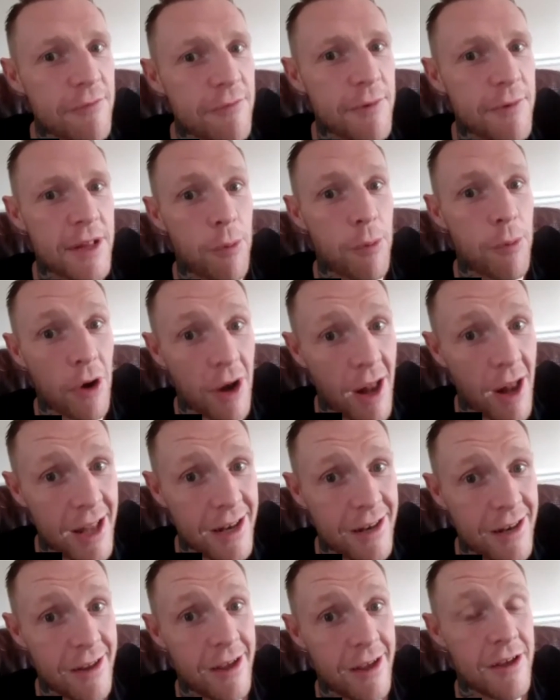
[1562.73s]
me to put it
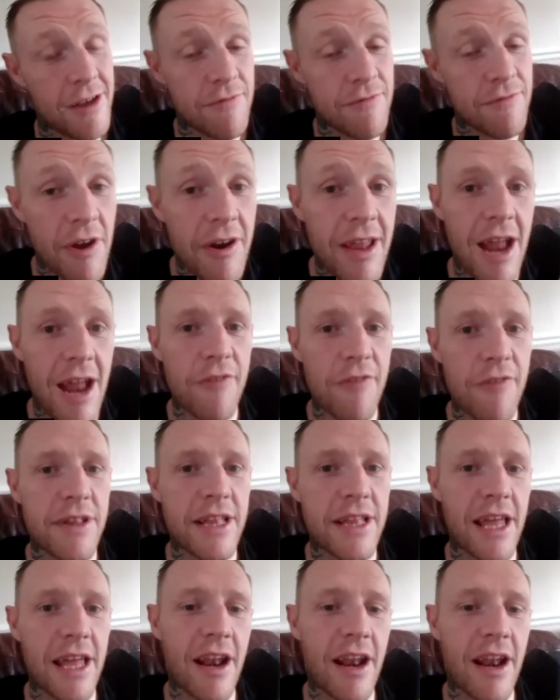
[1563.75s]
on, very hard for me
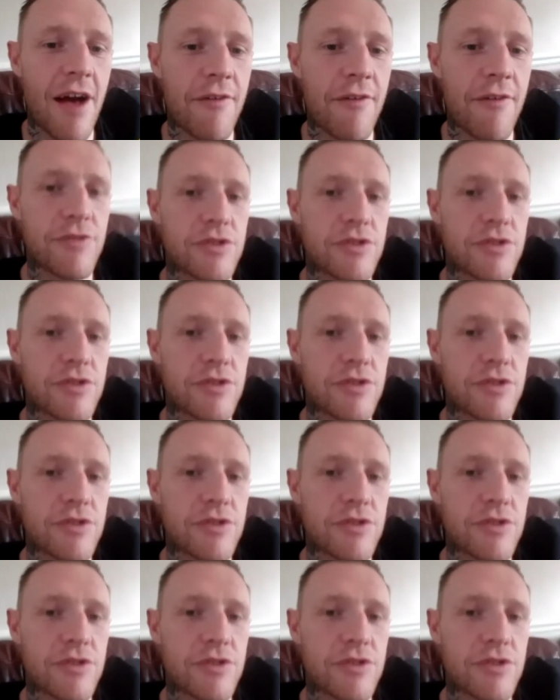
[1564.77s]
to get it off.